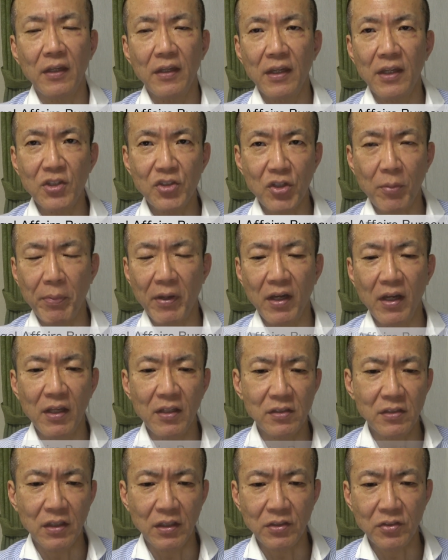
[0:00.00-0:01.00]
In
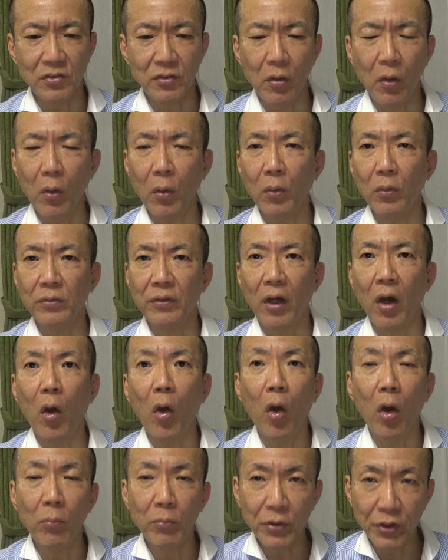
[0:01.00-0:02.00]
Japanese, it's called
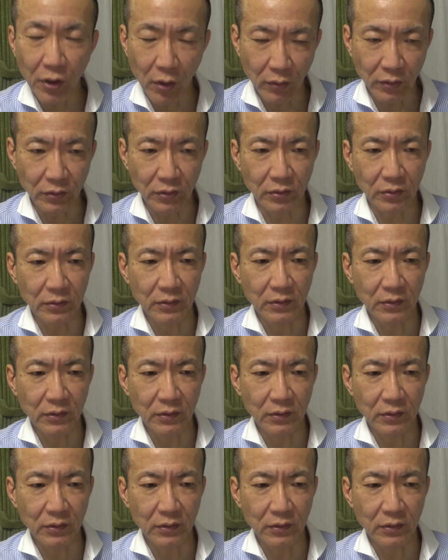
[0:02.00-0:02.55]
Homukyoku.